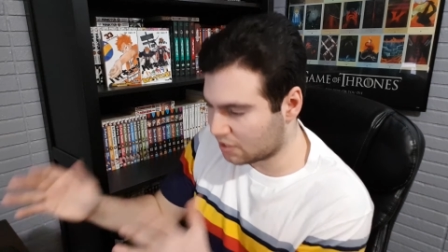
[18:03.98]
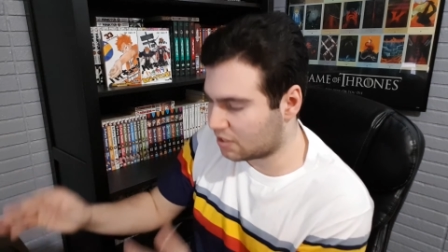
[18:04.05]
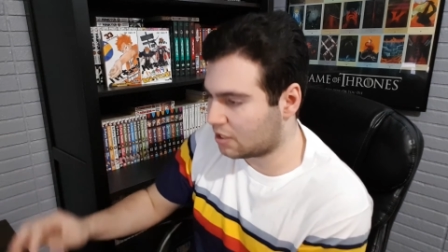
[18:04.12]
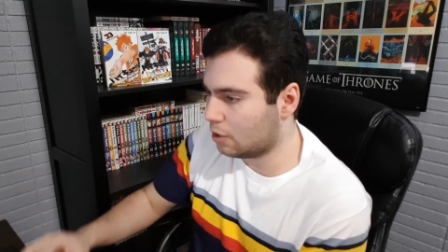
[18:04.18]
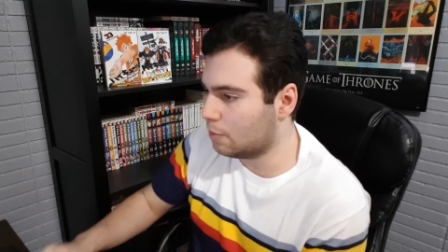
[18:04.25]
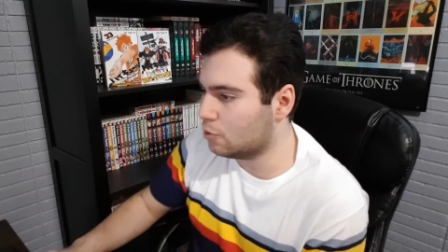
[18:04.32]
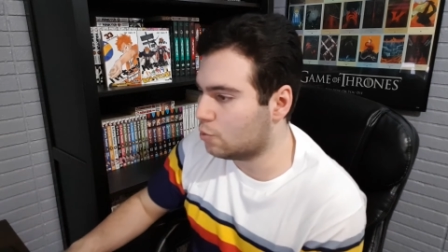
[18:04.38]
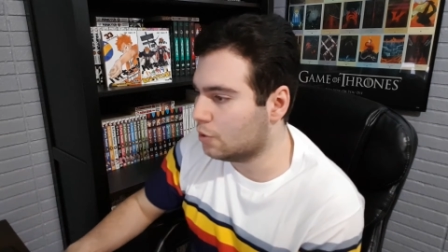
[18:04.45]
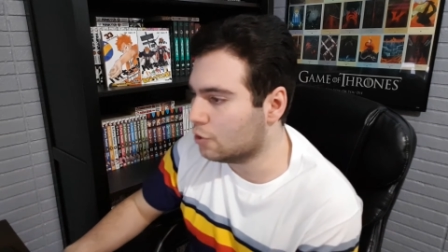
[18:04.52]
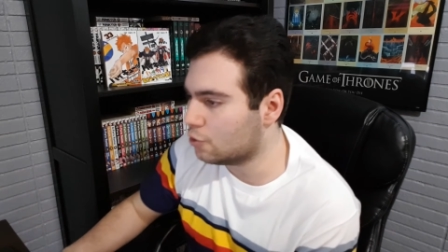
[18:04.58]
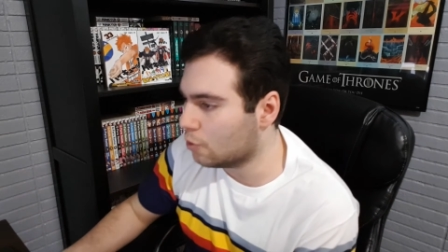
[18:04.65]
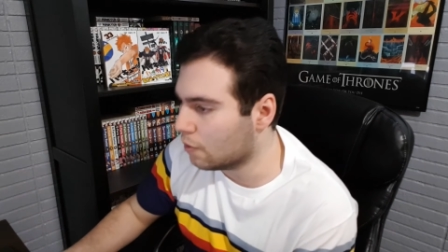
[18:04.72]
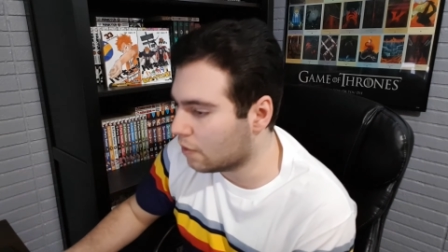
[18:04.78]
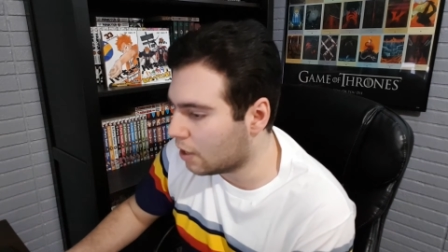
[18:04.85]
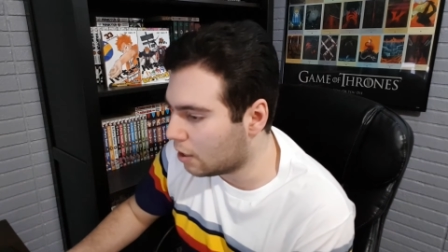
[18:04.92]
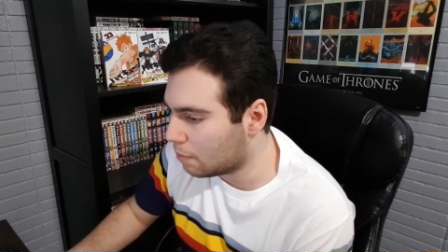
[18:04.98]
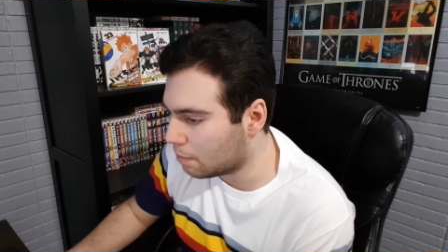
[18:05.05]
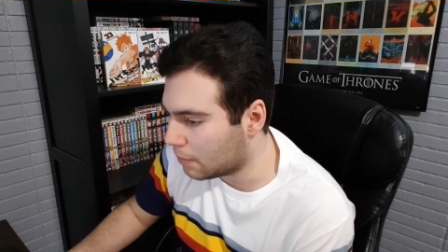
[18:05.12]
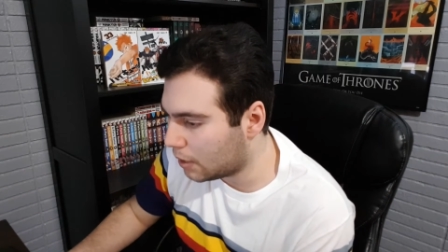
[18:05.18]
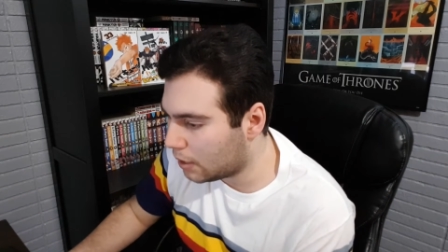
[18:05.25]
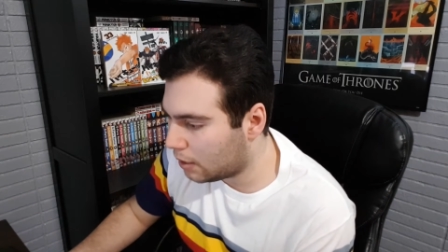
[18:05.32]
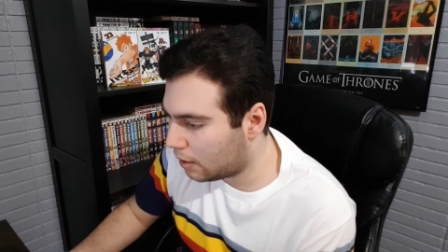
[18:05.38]
in skill between the two of them
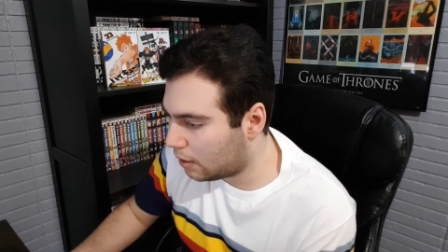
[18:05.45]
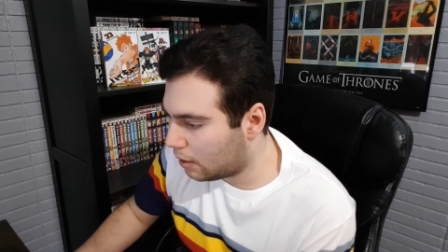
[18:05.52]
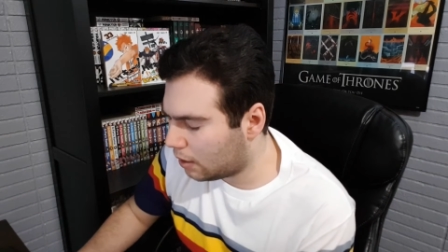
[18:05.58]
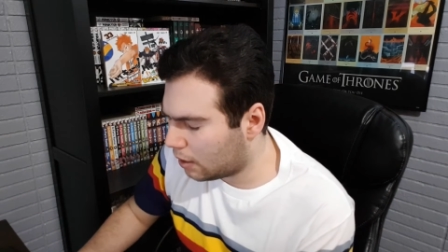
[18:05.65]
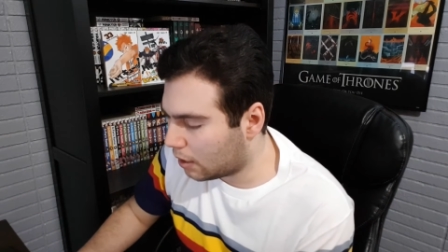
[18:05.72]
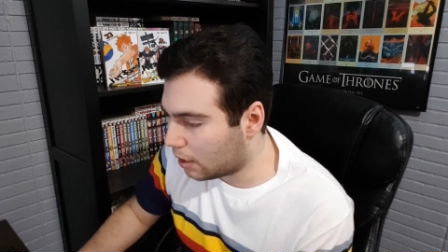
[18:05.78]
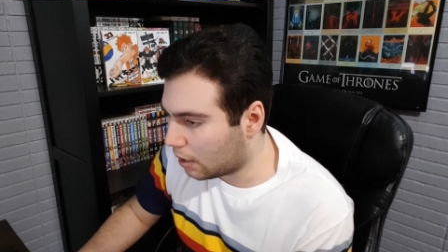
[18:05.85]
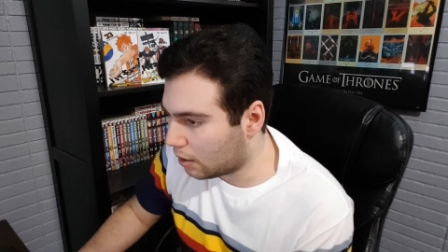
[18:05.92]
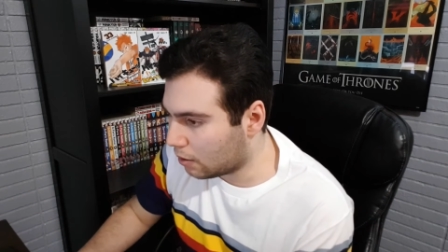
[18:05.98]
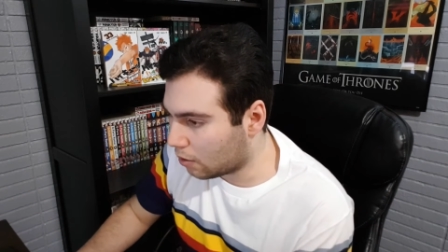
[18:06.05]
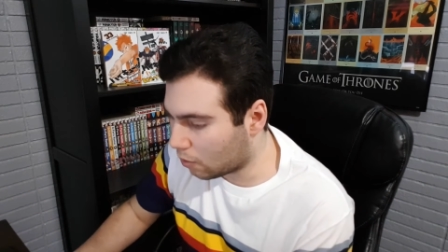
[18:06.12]
uh,